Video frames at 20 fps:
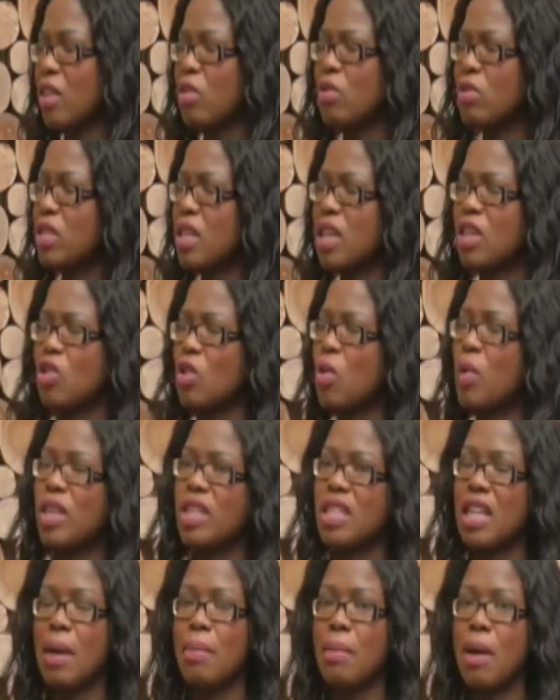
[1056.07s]
Those things
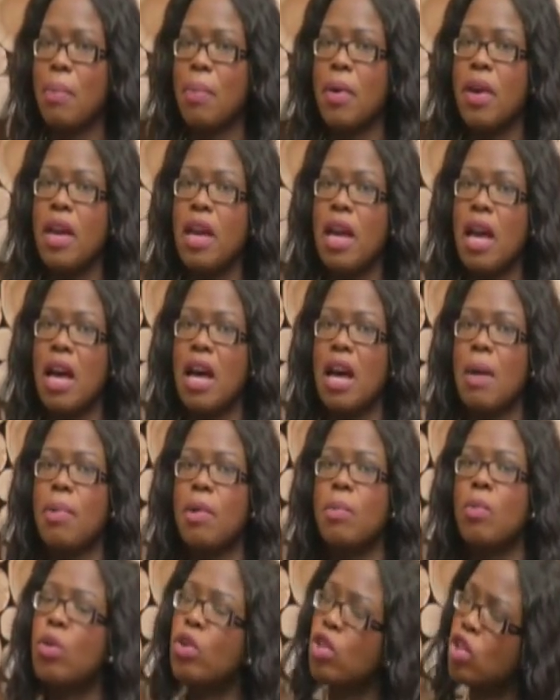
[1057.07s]
always come up,
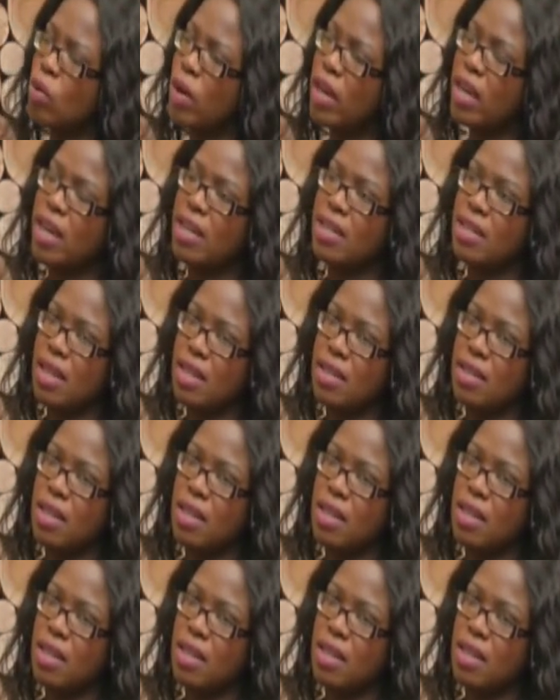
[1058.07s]
but more so, I guess,